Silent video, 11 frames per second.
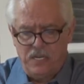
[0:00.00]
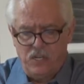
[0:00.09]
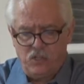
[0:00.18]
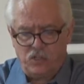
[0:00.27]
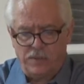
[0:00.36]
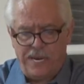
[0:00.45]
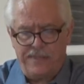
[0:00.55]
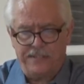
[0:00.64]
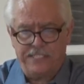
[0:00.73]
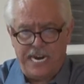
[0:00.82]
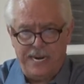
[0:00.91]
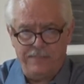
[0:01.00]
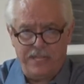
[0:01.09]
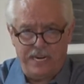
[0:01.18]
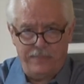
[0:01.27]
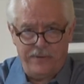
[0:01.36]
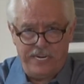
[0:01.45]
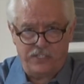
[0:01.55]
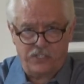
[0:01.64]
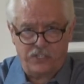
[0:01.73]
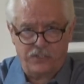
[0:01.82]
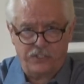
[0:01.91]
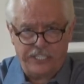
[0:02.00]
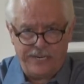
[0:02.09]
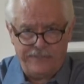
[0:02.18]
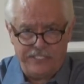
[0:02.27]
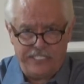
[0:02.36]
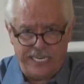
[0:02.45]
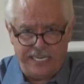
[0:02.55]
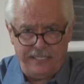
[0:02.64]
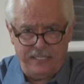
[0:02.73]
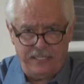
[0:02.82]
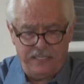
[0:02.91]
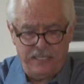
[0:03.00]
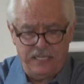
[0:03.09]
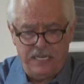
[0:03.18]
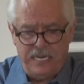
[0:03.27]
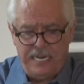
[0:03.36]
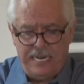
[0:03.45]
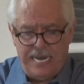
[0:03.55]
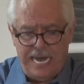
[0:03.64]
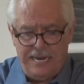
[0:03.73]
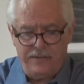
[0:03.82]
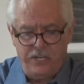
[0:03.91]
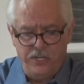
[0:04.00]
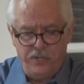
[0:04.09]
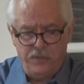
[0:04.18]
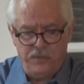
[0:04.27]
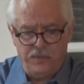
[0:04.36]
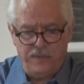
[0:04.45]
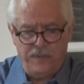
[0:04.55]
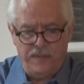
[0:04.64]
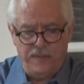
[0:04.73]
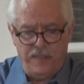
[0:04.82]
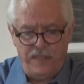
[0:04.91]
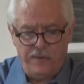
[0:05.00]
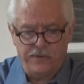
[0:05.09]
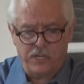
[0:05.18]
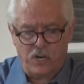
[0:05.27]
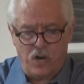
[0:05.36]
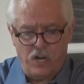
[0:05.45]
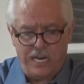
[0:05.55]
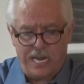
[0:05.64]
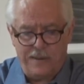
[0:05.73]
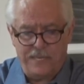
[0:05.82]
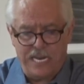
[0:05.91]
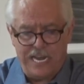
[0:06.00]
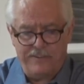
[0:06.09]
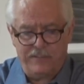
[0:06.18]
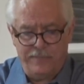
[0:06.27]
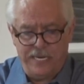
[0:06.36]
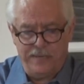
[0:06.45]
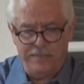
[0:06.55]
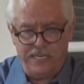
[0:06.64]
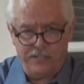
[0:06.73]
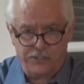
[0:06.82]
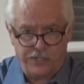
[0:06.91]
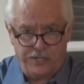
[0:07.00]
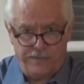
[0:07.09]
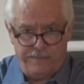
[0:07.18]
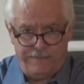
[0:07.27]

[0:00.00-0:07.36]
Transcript: So by the time that I reached 17, I knew there was a calling on my life to be a minister.